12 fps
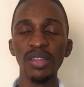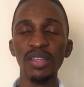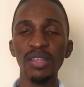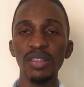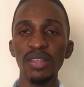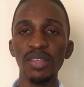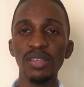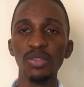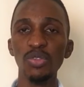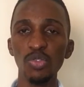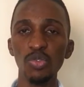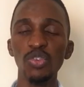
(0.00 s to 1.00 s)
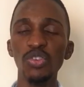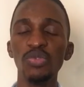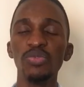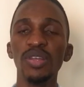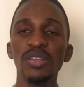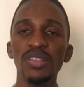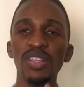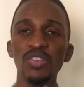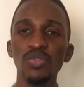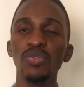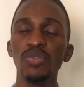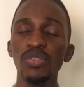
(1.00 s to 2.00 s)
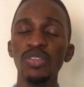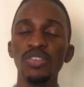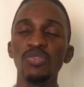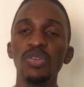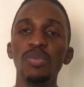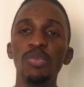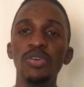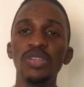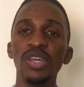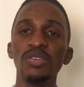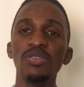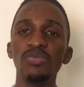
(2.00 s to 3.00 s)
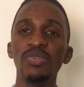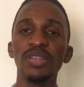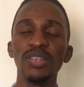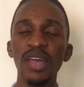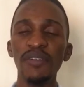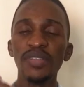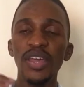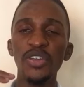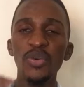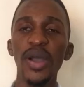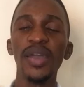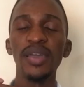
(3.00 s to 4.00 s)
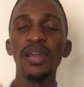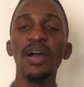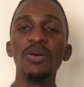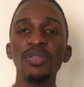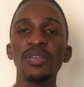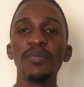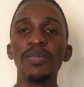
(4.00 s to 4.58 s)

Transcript: these two important nutrients after you working out.